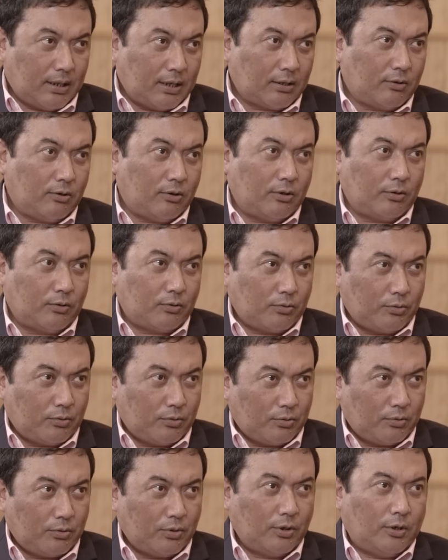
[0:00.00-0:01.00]
I had gone
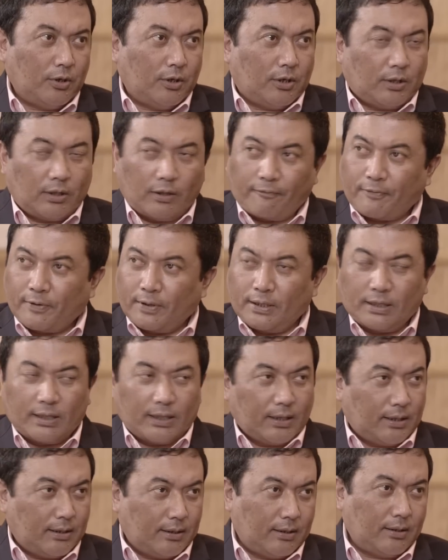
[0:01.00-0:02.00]
to
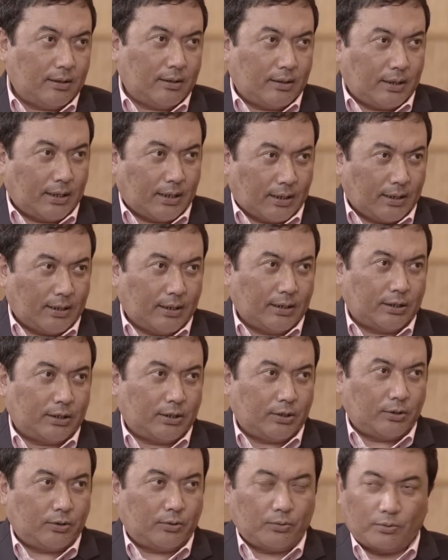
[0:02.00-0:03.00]
different
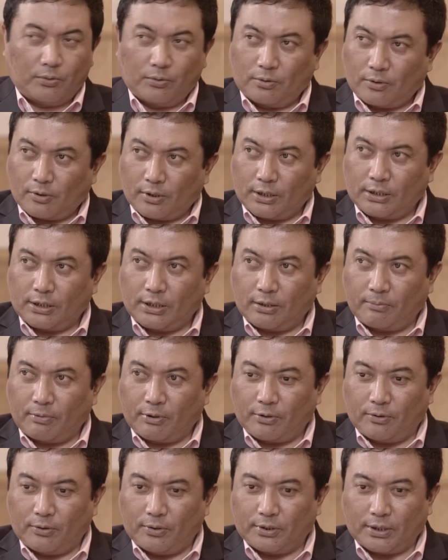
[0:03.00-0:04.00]
areas to cross check
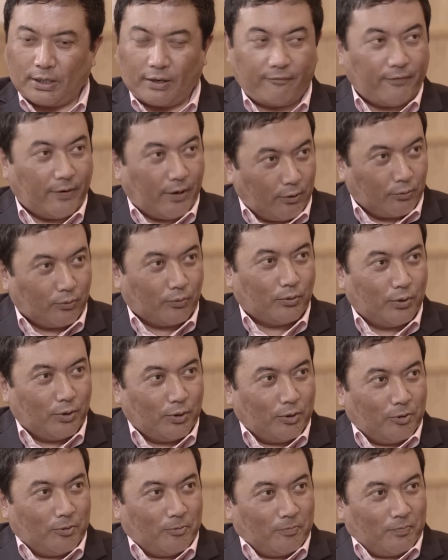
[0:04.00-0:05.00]
because I found,
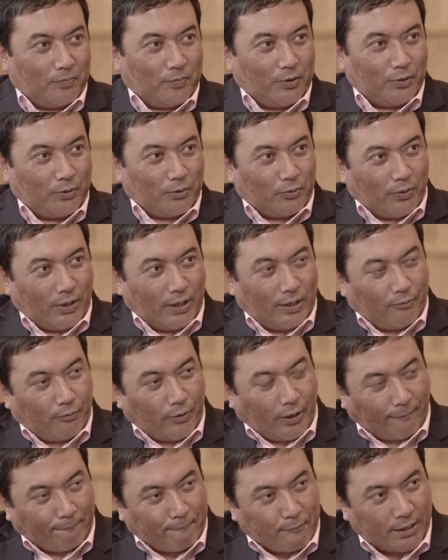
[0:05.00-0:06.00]
while
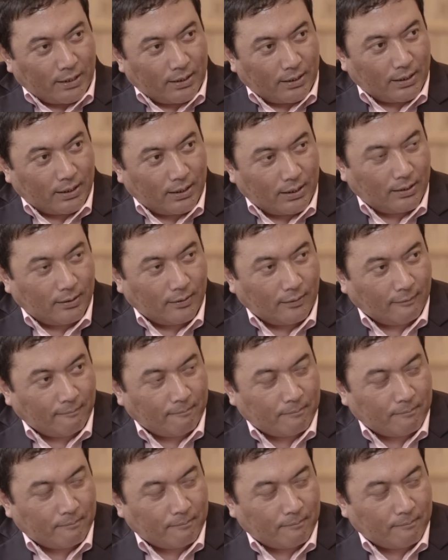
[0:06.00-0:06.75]
weightman the